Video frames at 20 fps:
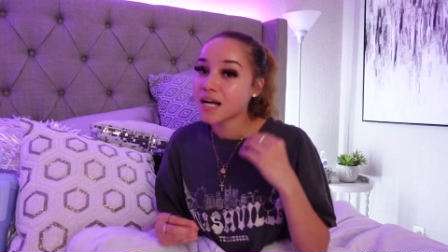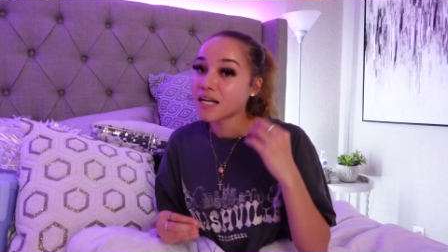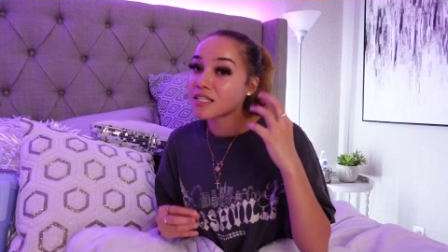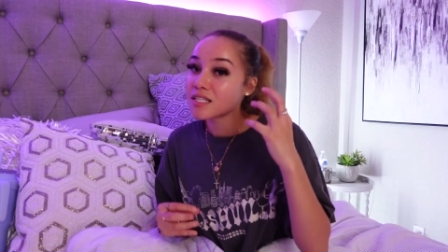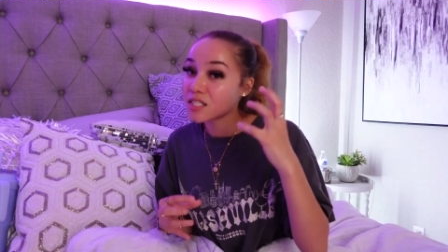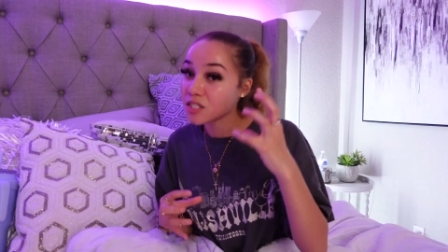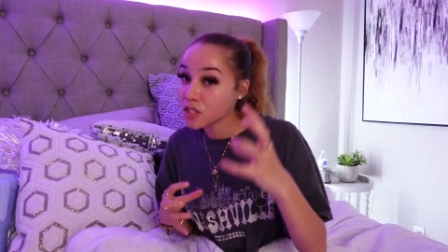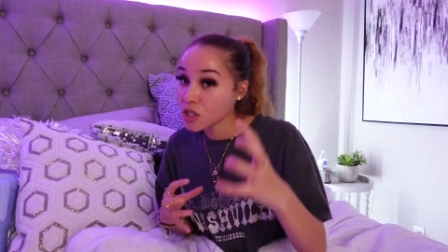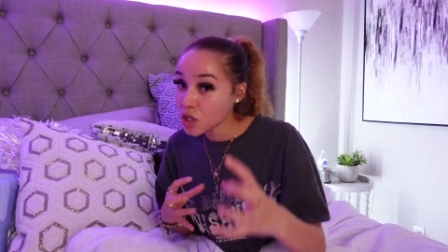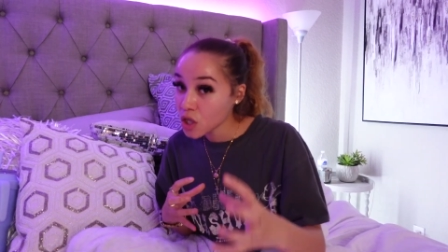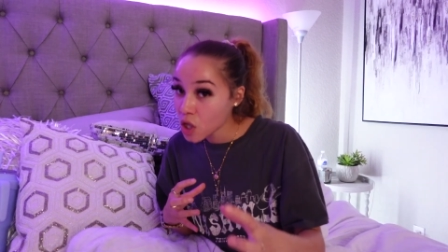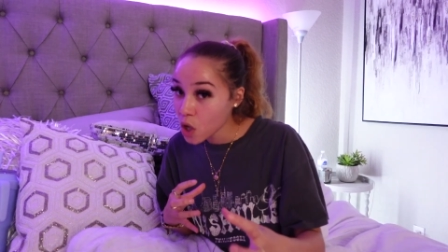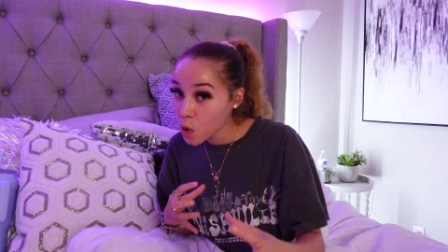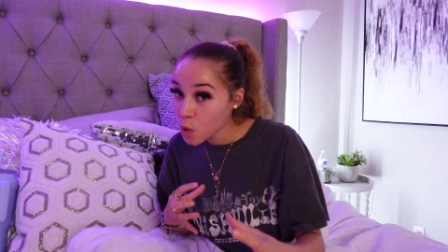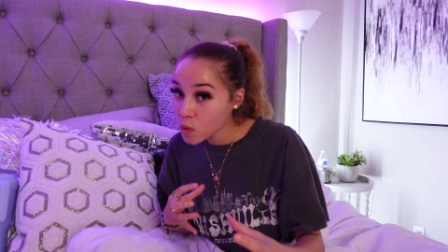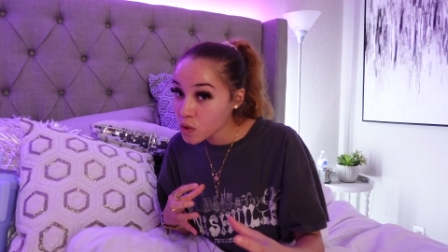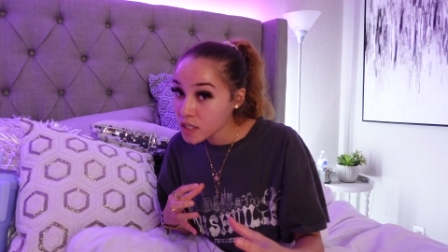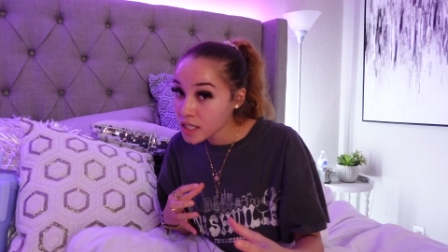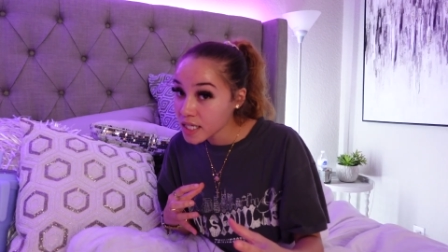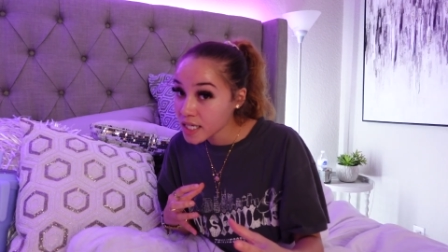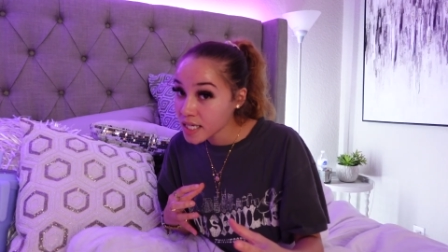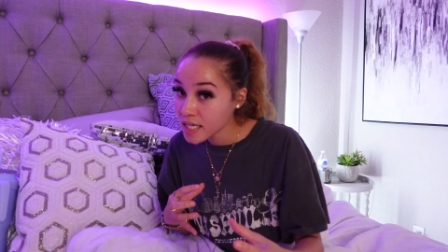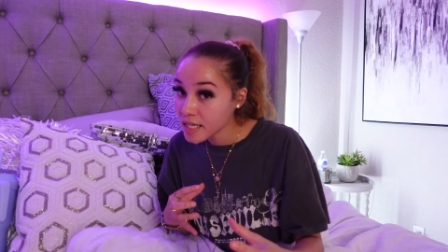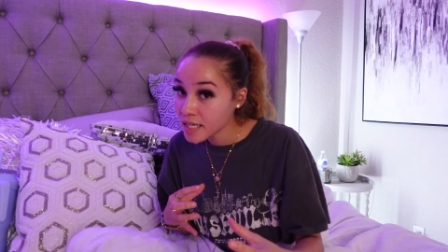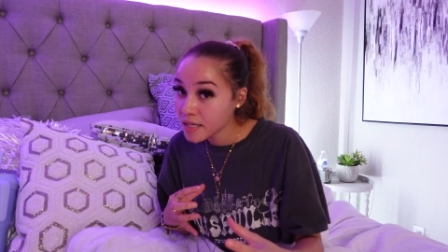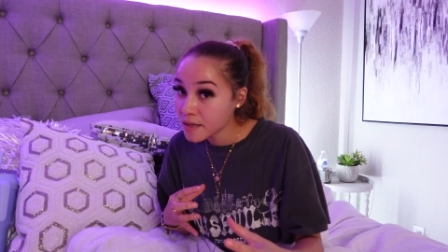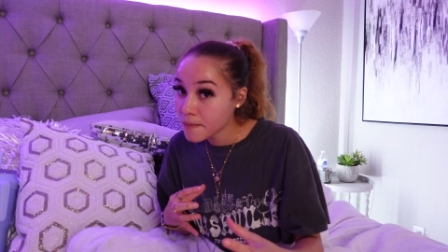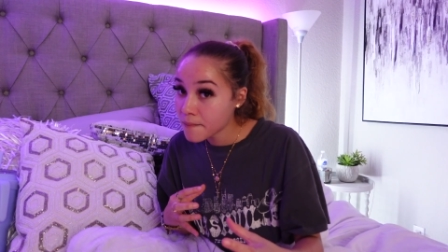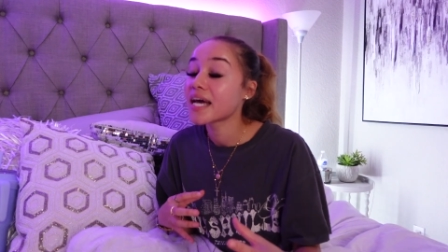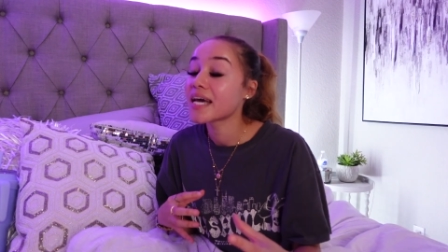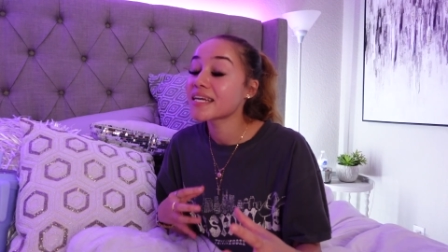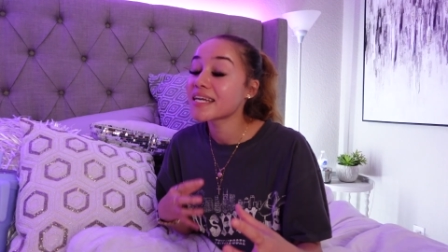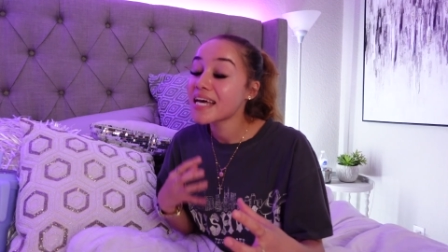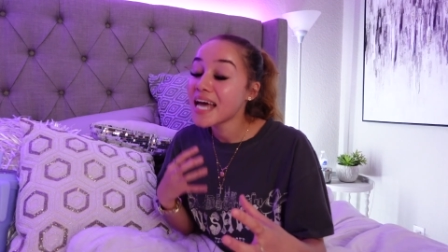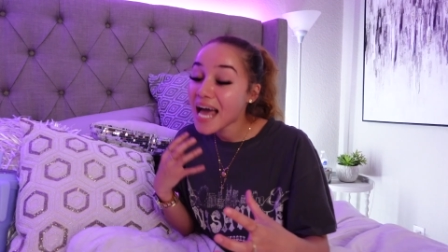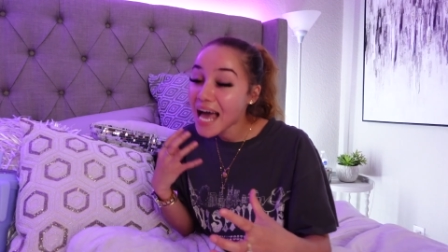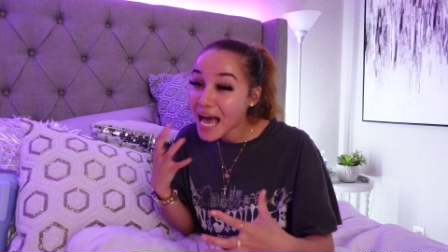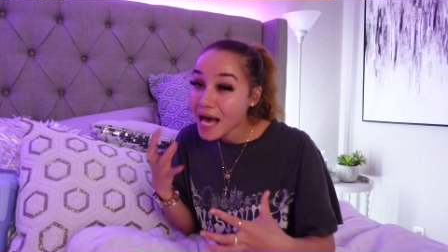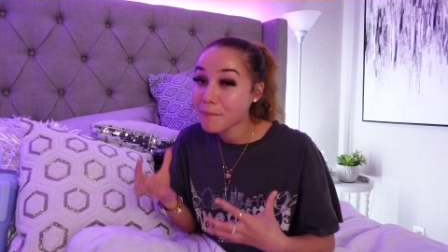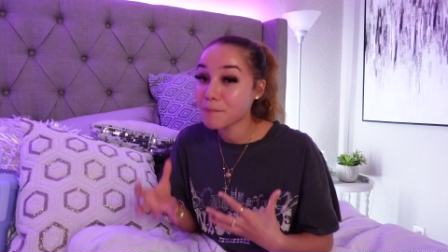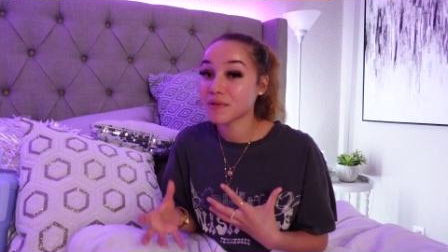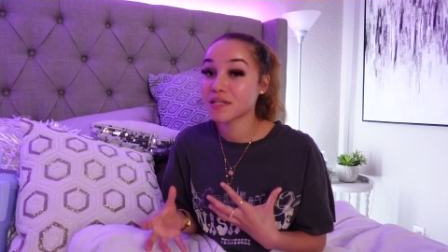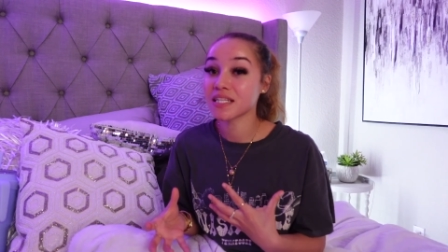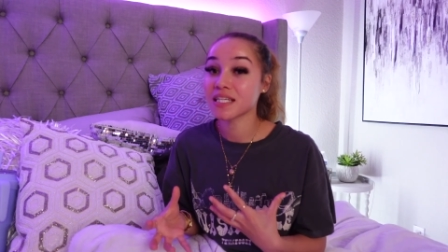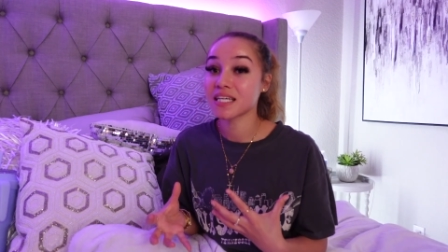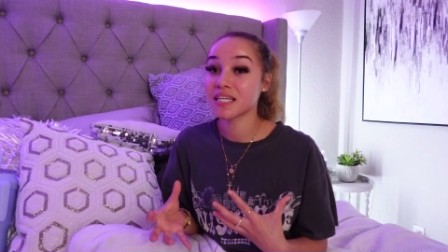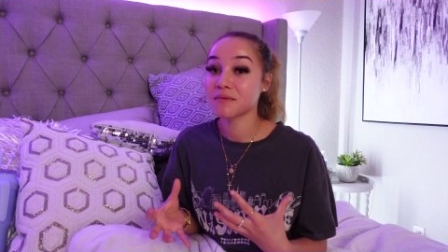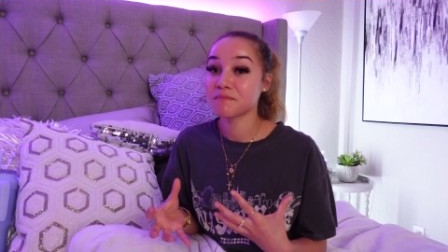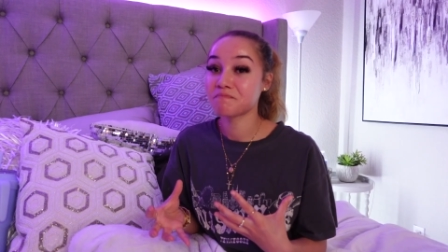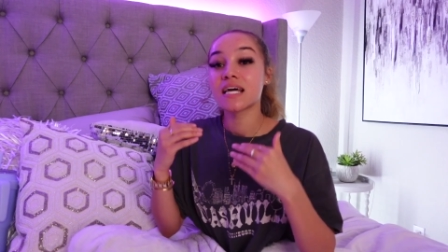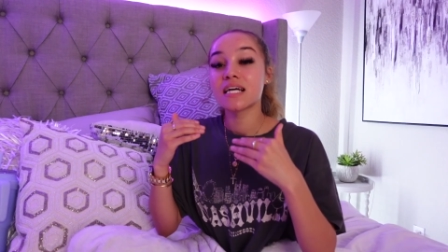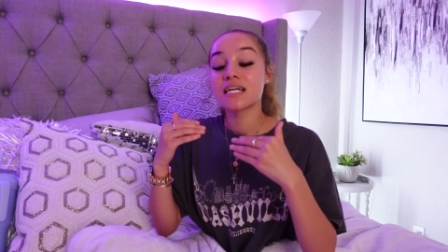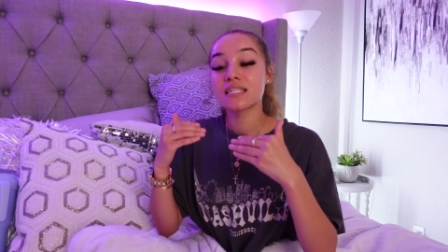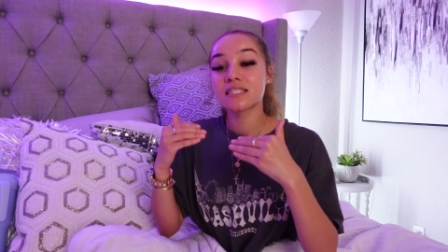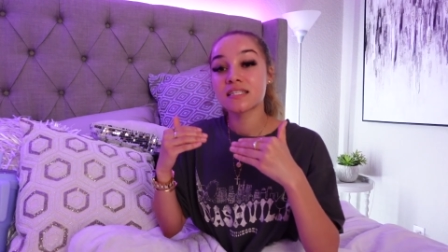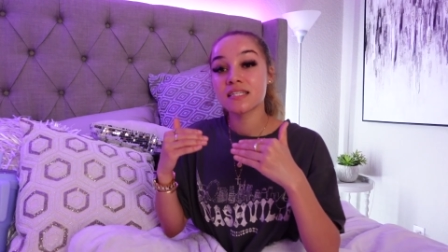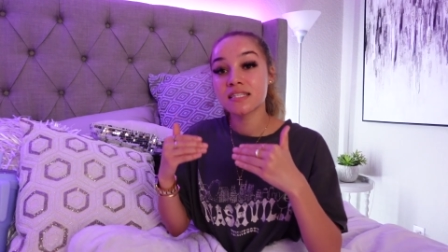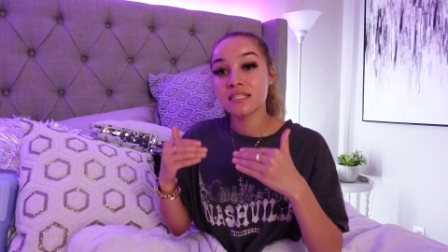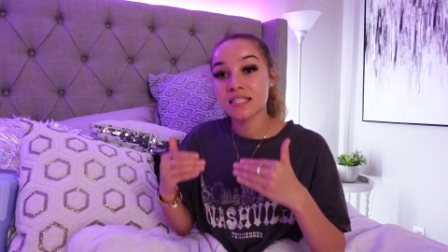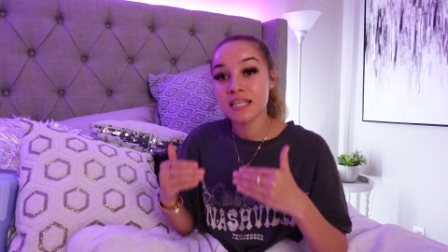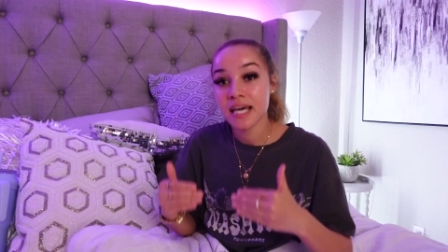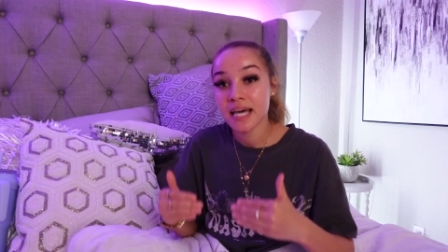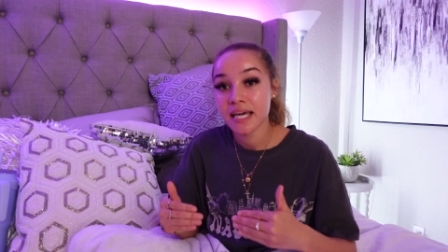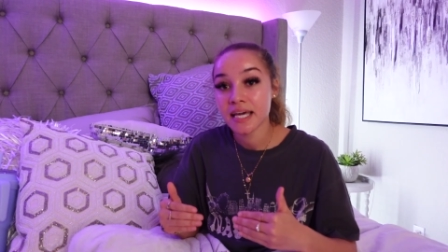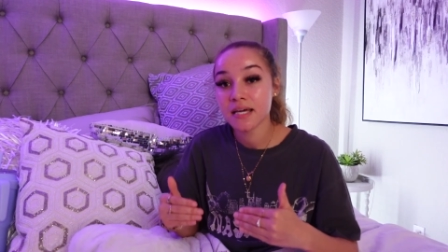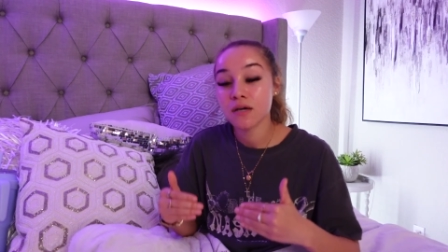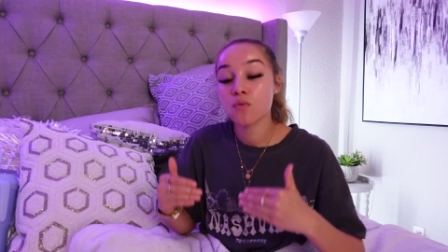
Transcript: slowly, and happily, is to take